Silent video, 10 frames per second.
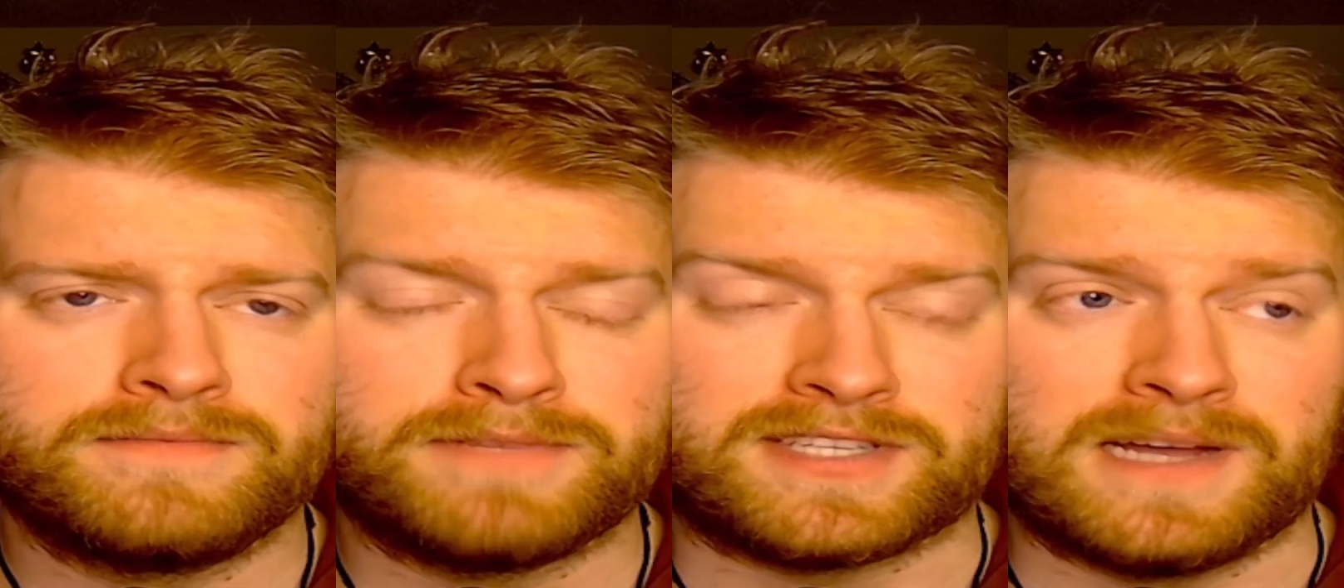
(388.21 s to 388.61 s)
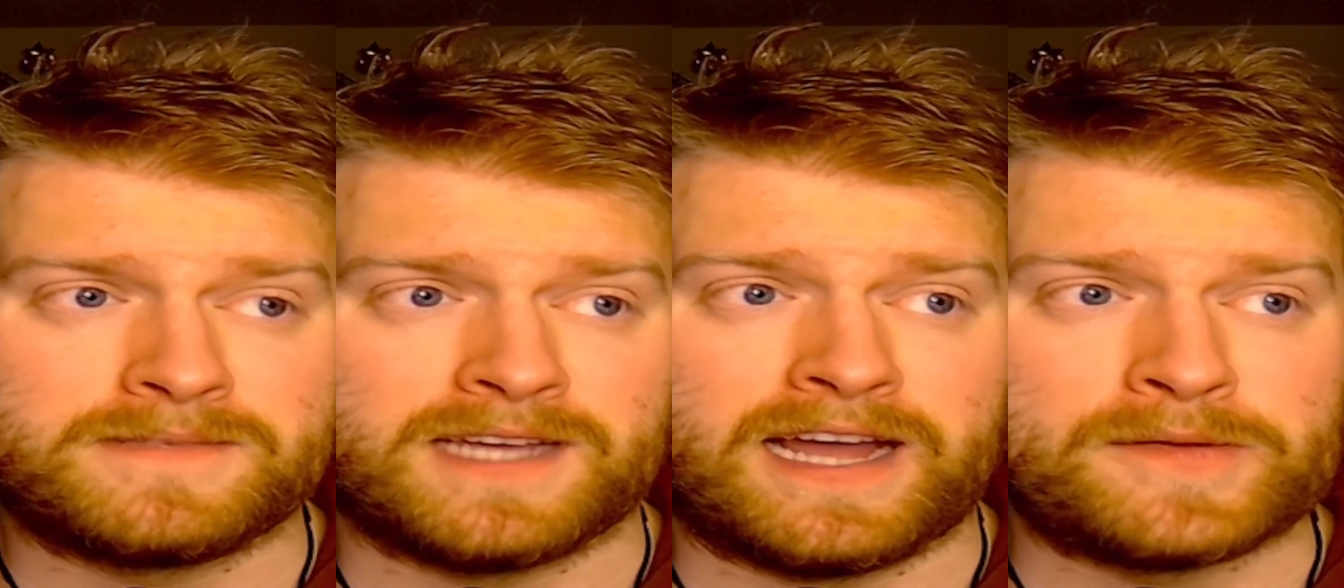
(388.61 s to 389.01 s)
But
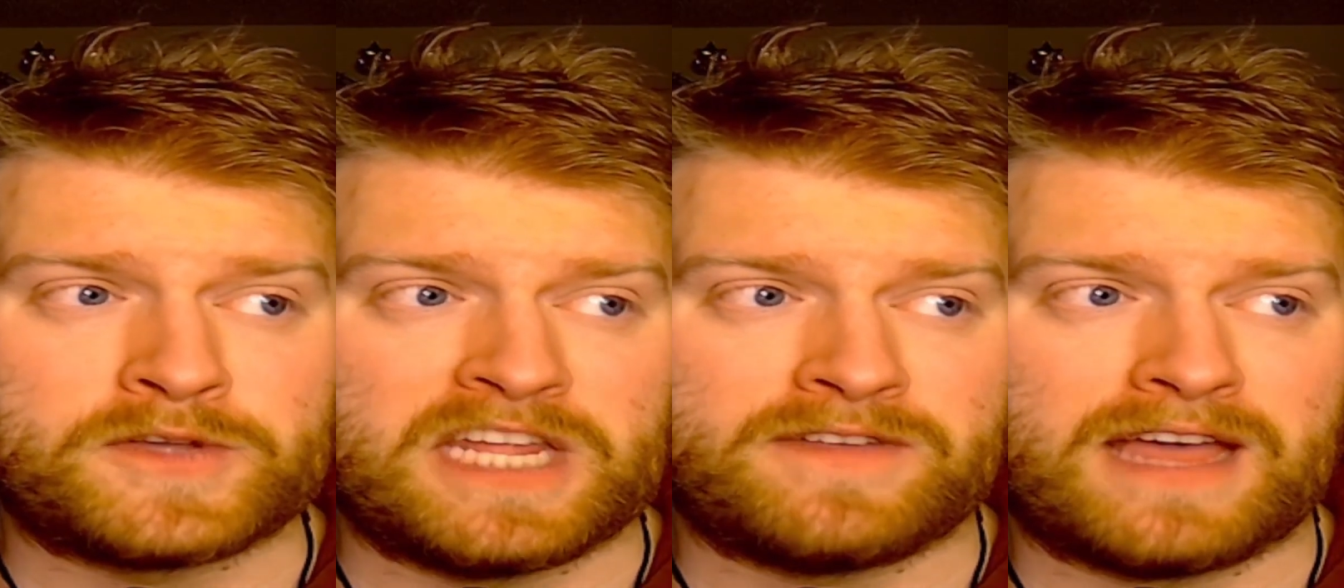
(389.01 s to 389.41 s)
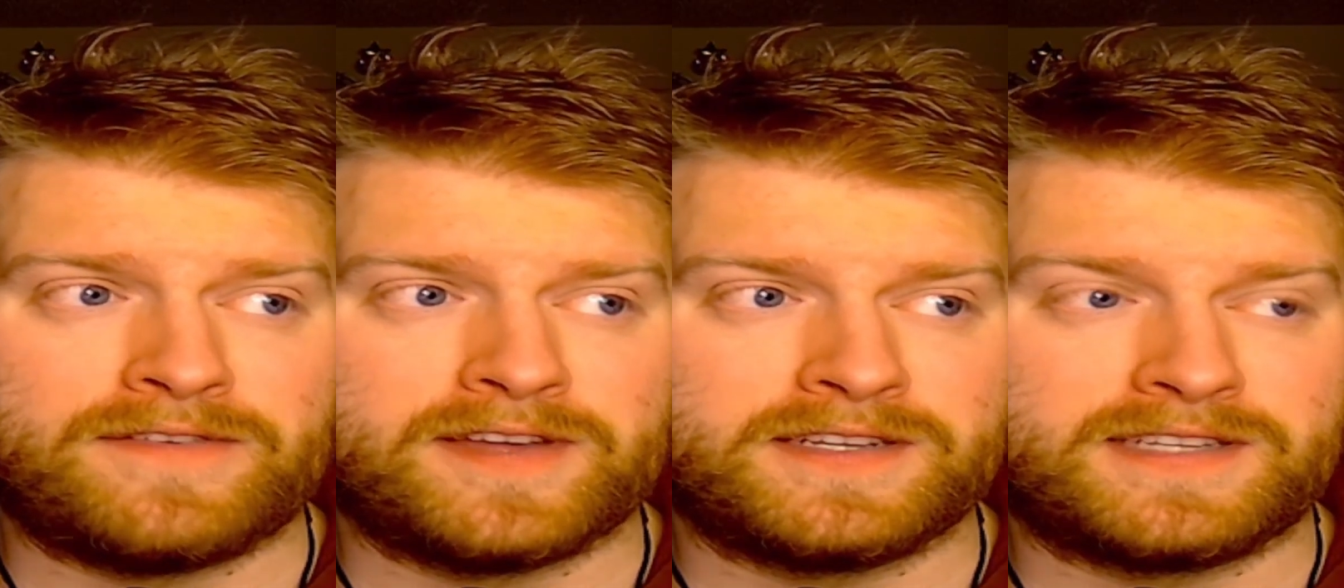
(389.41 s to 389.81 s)
sometimes you can even
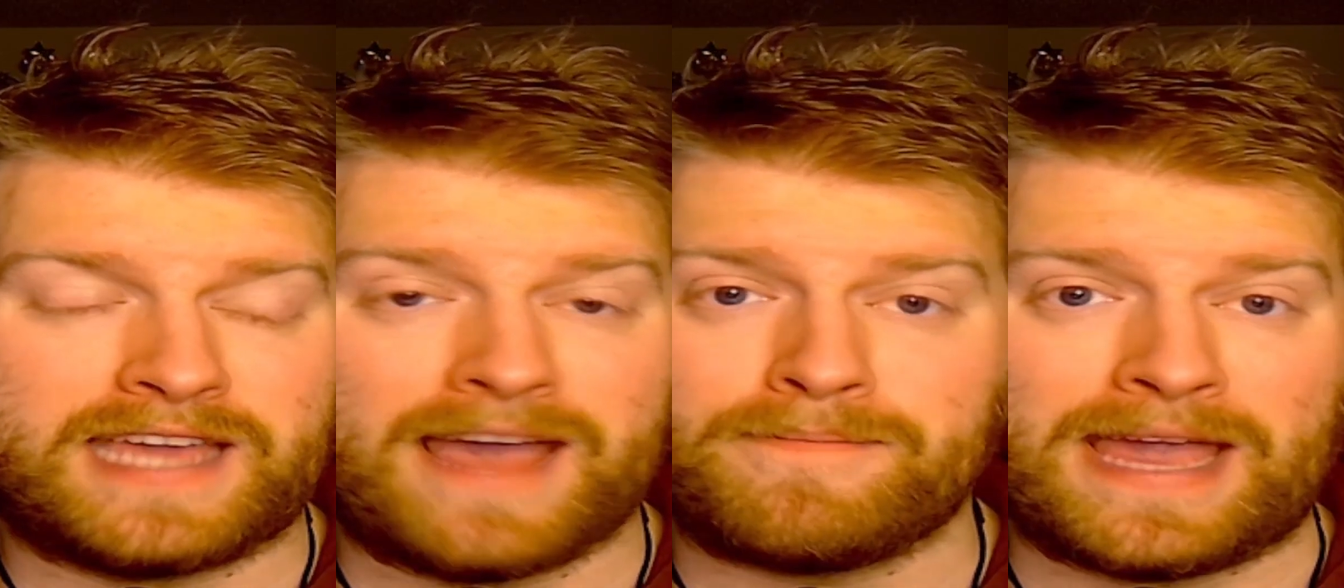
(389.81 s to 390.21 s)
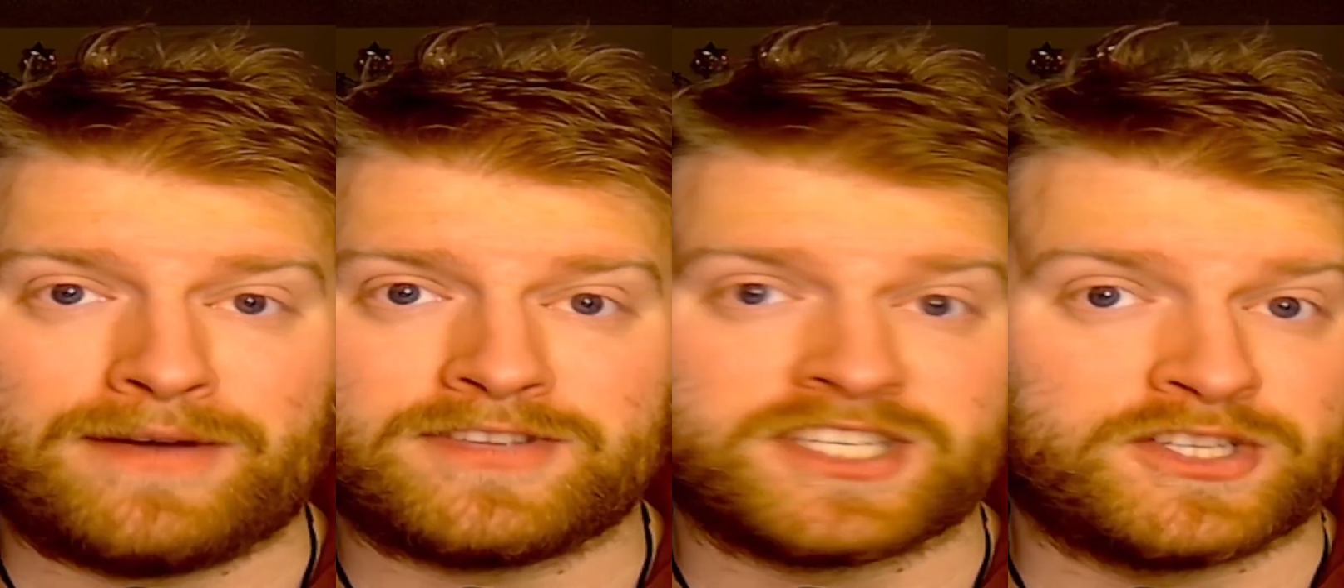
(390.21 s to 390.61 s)
have a
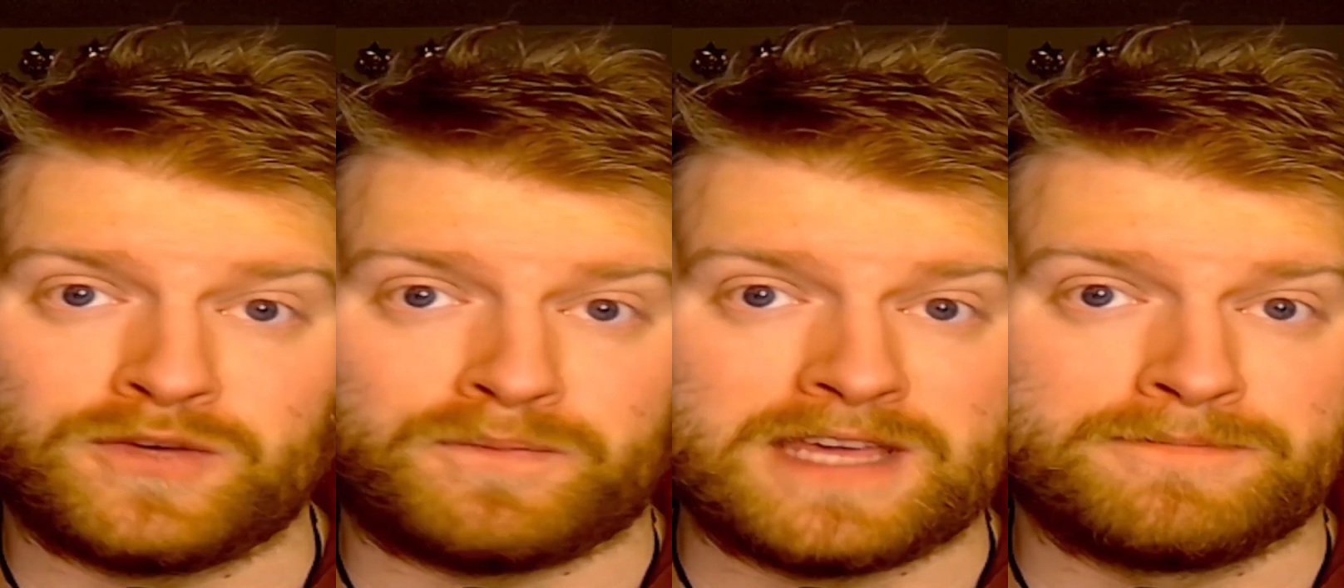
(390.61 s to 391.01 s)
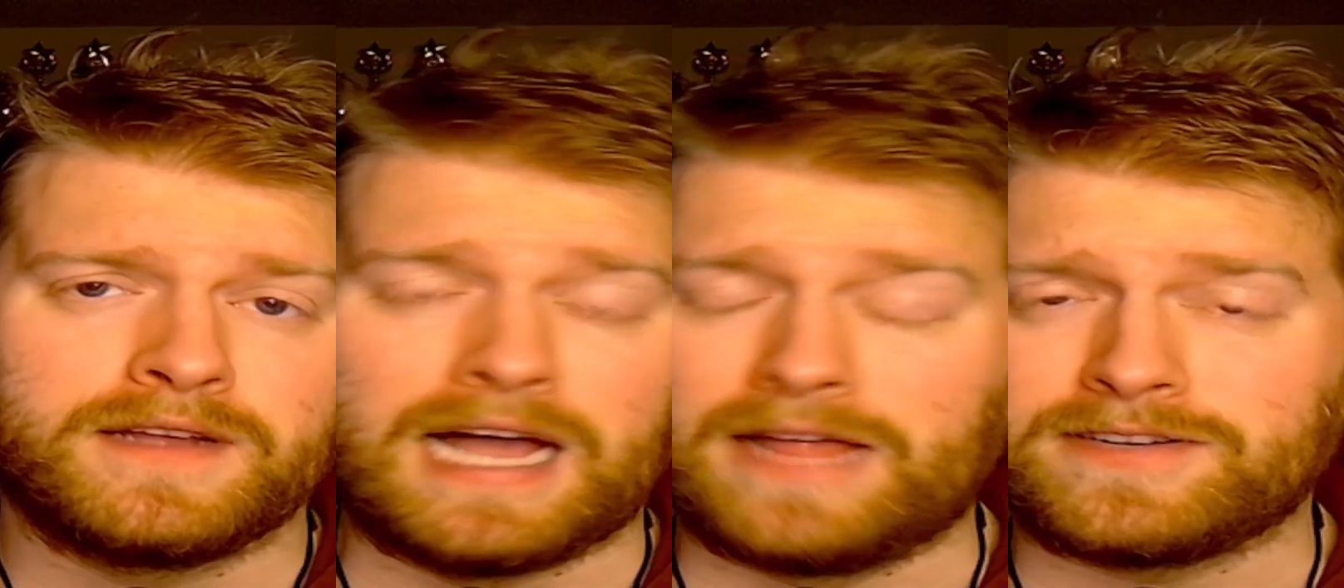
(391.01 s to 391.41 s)
campaign with just 2 people.